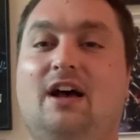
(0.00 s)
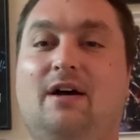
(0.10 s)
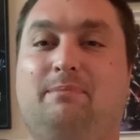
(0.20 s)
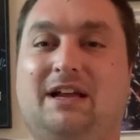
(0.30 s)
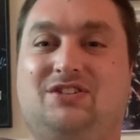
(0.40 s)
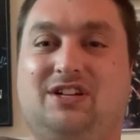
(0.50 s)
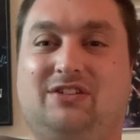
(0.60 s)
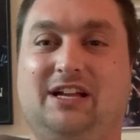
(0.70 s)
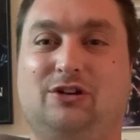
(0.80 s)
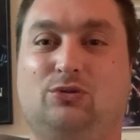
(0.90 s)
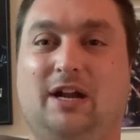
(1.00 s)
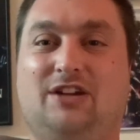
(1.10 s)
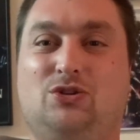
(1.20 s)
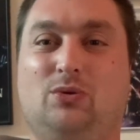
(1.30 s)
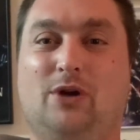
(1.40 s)
basically
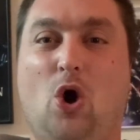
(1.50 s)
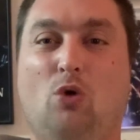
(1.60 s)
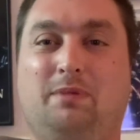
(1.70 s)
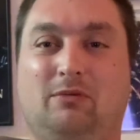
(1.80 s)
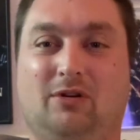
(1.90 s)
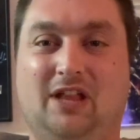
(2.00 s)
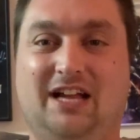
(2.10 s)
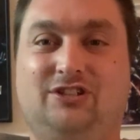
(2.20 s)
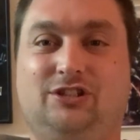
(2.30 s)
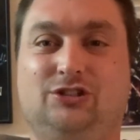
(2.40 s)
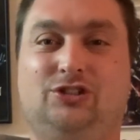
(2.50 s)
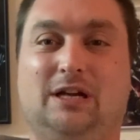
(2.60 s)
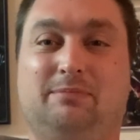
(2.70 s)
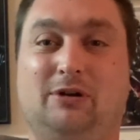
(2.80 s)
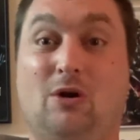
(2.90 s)
agreed to an open
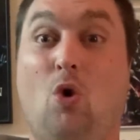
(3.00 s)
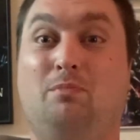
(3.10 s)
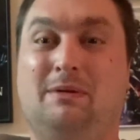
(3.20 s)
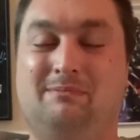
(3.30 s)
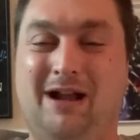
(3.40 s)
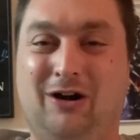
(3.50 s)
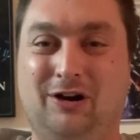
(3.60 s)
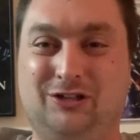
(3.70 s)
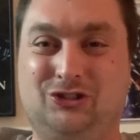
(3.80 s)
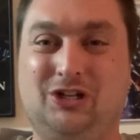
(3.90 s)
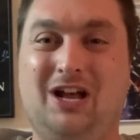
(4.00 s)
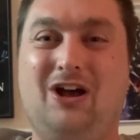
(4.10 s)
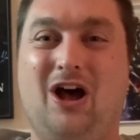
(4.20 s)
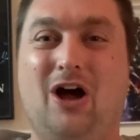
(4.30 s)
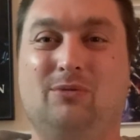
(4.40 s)
relationship or an open marriage
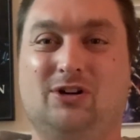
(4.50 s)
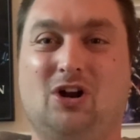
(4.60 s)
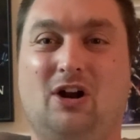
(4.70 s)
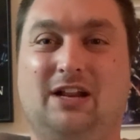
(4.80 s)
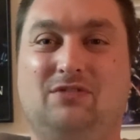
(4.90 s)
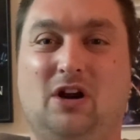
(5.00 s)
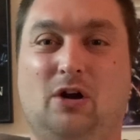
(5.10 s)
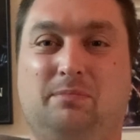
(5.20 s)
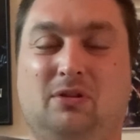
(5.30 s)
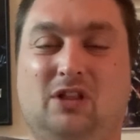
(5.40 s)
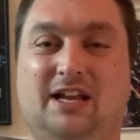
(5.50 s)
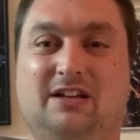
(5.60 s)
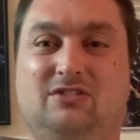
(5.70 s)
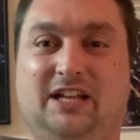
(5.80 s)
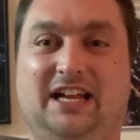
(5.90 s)
uh, regarding their
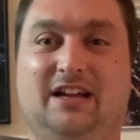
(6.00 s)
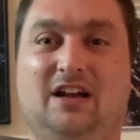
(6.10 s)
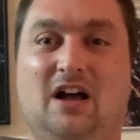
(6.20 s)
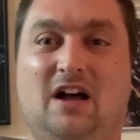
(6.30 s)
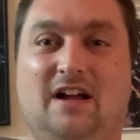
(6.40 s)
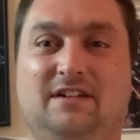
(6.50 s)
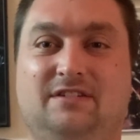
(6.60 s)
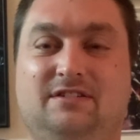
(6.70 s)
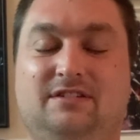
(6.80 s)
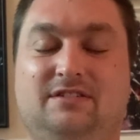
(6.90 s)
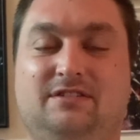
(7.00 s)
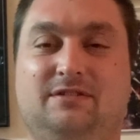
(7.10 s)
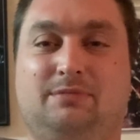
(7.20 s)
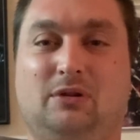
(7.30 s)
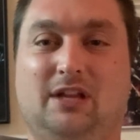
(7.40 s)
politically uh,
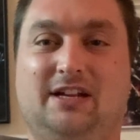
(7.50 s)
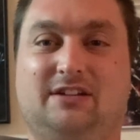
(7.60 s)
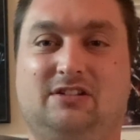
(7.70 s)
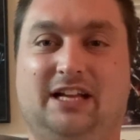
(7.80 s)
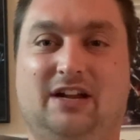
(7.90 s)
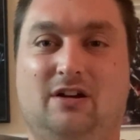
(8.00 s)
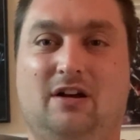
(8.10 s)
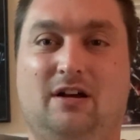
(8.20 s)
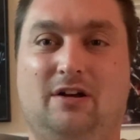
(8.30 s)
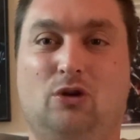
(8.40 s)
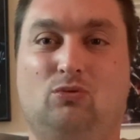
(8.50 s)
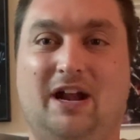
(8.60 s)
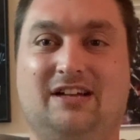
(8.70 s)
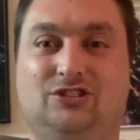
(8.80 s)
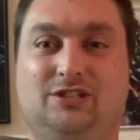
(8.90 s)
politically uh,
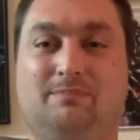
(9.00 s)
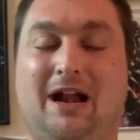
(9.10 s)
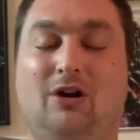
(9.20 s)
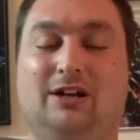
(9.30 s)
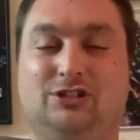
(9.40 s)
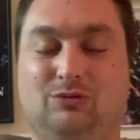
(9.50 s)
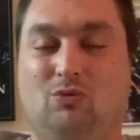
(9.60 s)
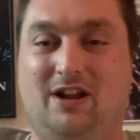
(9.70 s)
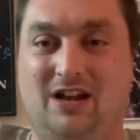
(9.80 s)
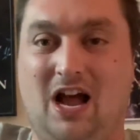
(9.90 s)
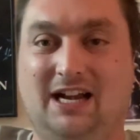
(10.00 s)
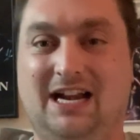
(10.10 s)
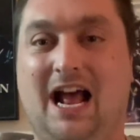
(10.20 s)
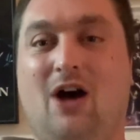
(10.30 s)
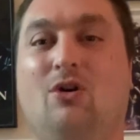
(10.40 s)
arranged marriage and whatnot, and
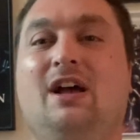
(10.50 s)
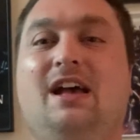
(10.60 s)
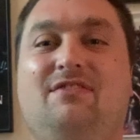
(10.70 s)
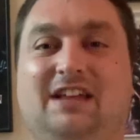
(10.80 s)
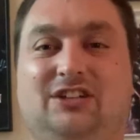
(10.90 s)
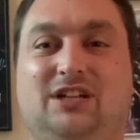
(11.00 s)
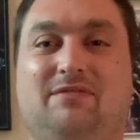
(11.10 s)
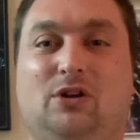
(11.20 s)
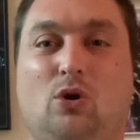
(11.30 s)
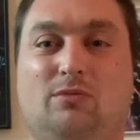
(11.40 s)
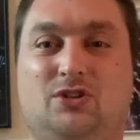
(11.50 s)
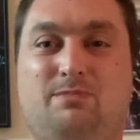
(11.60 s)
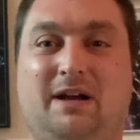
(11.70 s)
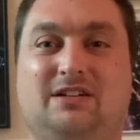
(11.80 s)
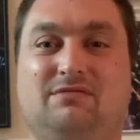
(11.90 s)
how they each have their own
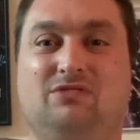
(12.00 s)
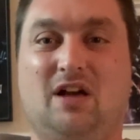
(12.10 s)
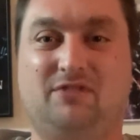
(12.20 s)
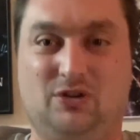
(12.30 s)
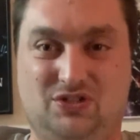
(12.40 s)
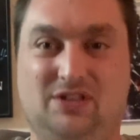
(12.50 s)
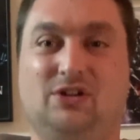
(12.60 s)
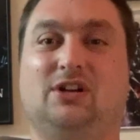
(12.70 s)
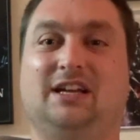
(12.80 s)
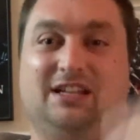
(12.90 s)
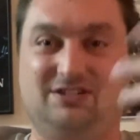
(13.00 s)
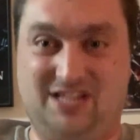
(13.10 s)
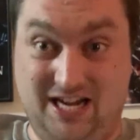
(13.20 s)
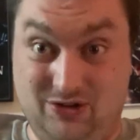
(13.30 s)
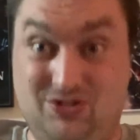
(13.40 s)
respective lovers, and they're going to
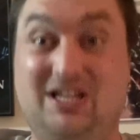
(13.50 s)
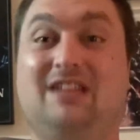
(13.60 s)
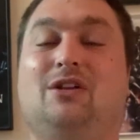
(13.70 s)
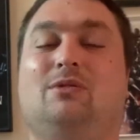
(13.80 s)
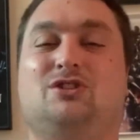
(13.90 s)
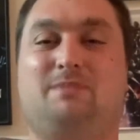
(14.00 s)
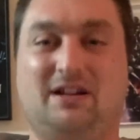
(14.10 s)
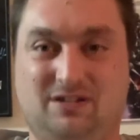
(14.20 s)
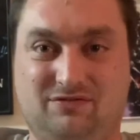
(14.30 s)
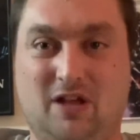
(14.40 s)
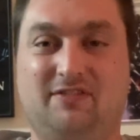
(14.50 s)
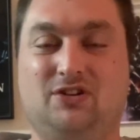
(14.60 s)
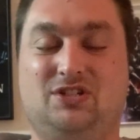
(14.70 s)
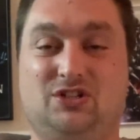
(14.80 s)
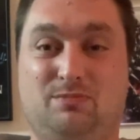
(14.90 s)
continue seeing their respective
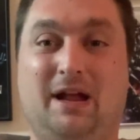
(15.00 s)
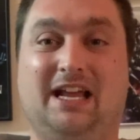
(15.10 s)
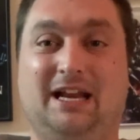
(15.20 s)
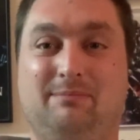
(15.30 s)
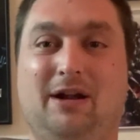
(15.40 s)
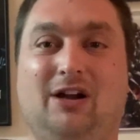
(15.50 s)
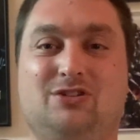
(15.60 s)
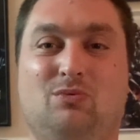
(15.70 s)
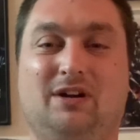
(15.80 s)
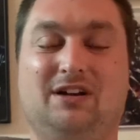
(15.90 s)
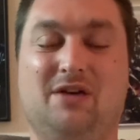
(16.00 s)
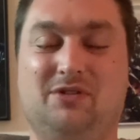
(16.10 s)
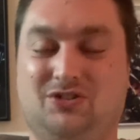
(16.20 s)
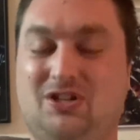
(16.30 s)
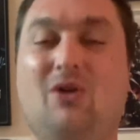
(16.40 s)
lovers despite getting married to one
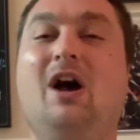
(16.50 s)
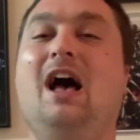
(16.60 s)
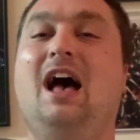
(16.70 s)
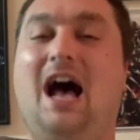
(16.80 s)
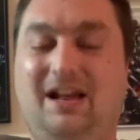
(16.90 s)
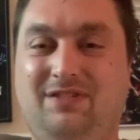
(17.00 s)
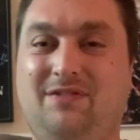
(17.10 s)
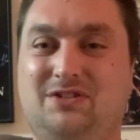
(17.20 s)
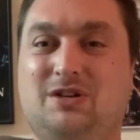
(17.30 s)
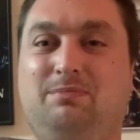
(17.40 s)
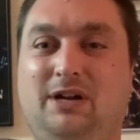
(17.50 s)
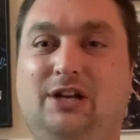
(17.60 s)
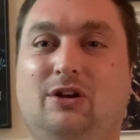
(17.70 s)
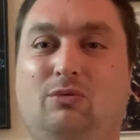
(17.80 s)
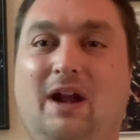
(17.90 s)
another. So I thought that was a pretty
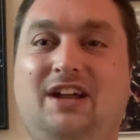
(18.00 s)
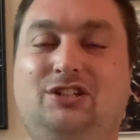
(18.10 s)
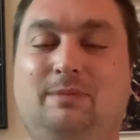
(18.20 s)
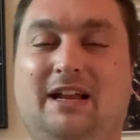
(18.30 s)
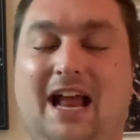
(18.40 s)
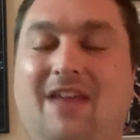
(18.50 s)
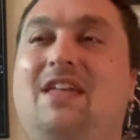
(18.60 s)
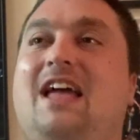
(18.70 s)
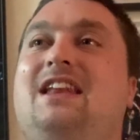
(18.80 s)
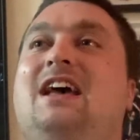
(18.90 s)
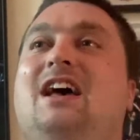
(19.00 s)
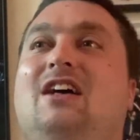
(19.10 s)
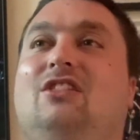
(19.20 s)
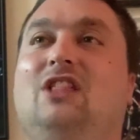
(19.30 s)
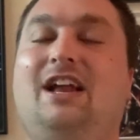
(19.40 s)
good arrangement. And then
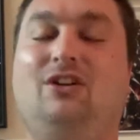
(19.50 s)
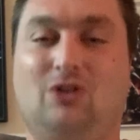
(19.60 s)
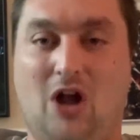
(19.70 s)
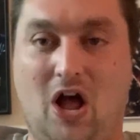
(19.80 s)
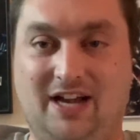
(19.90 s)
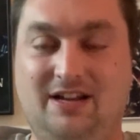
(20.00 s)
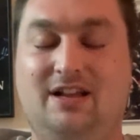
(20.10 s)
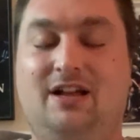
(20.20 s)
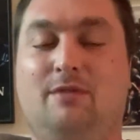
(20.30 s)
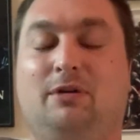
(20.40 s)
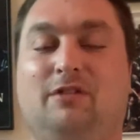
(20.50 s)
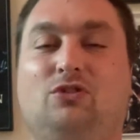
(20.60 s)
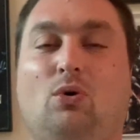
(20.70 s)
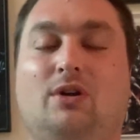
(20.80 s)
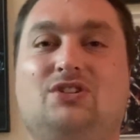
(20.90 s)
later on, but of
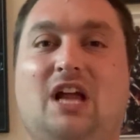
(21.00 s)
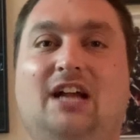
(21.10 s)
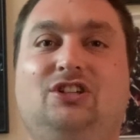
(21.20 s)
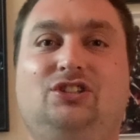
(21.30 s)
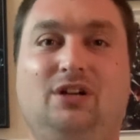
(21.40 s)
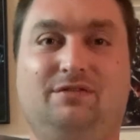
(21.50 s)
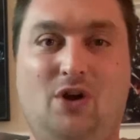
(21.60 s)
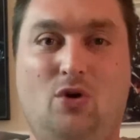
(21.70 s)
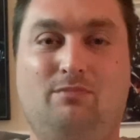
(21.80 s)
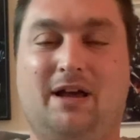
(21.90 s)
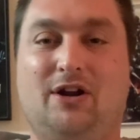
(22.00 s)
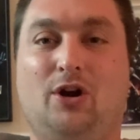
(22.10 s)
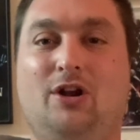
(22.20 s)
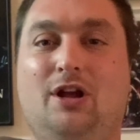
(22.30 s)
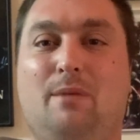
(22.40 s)
course, I should have known
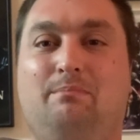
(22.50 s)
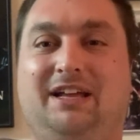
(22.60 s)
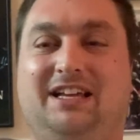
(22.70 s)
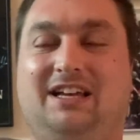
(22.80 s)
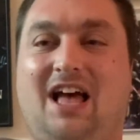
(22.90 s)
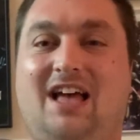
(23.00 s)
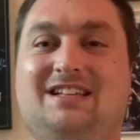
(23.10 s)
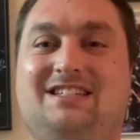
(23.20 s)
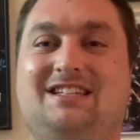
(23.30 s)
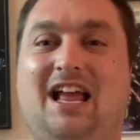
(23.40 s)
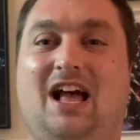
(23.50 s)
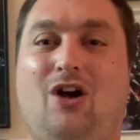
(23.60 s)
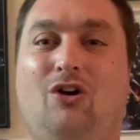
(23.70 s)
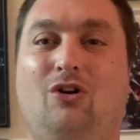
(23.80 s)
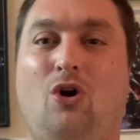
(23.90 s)
better because uh,
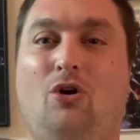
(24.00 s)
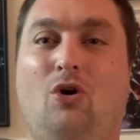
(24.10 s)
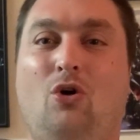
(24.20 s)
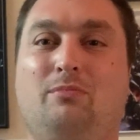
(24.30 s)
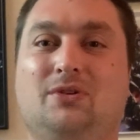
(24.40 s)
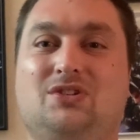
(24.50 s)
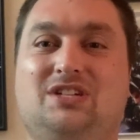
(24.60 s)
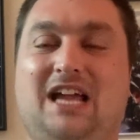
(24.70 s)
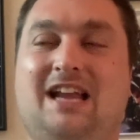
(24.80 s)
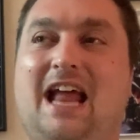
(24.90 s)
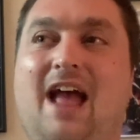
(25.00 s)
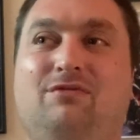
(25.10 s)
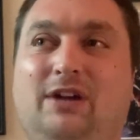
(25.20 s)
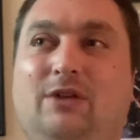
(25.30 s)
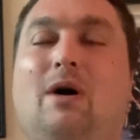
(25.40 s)
almost in every